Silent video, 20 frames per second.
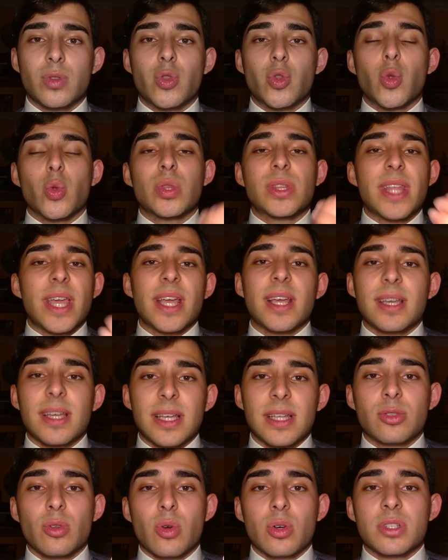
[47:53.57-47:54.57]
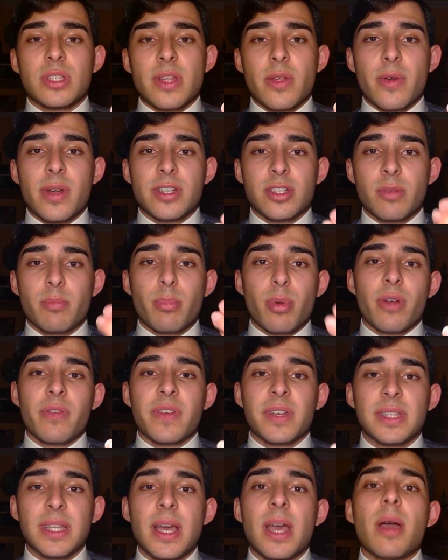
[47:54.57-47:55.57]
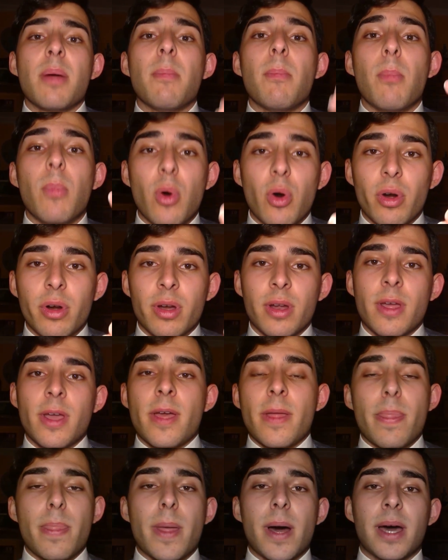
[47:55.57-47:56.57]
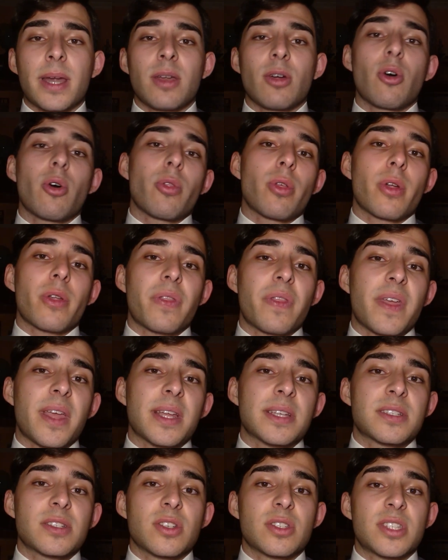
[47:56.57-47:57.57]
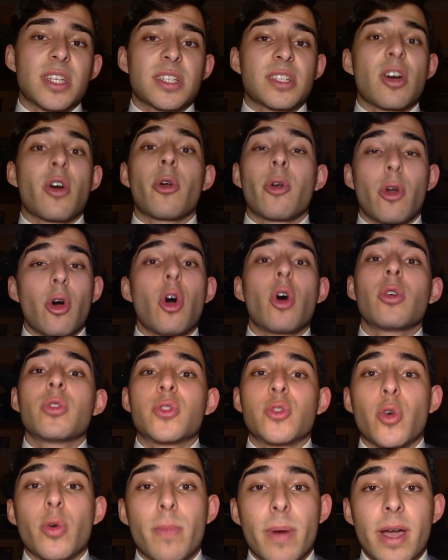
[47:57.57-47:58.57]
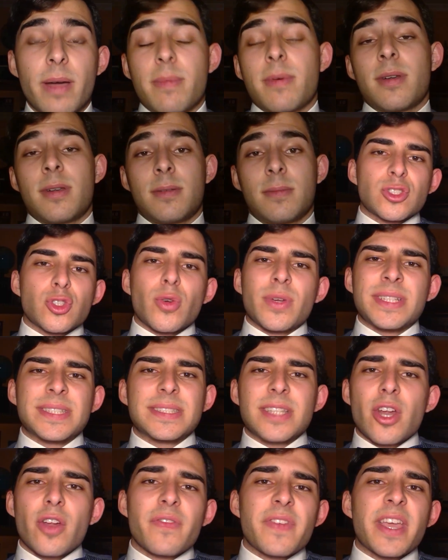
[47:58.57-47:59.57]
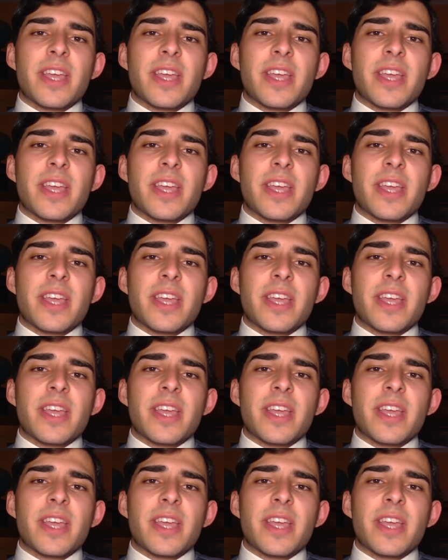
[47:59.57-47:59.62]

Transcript: to take into consideration profit more than other things such as our own survival. So instead of